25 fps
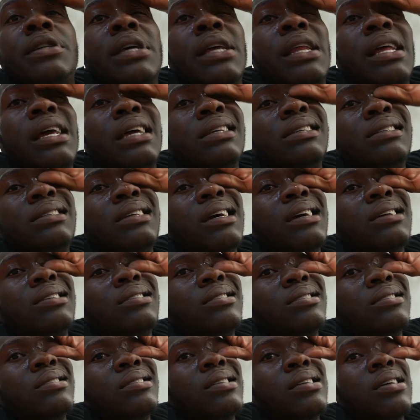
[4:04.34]
set
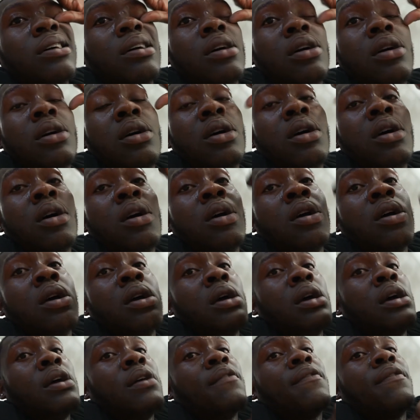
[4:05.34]
exercises
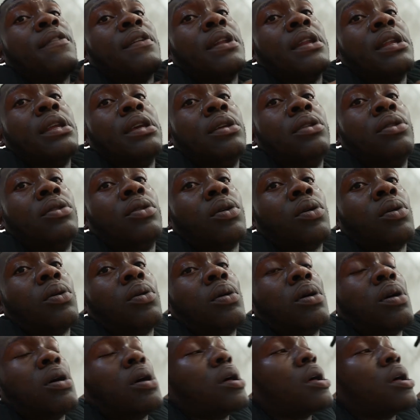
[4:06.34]
for Nito.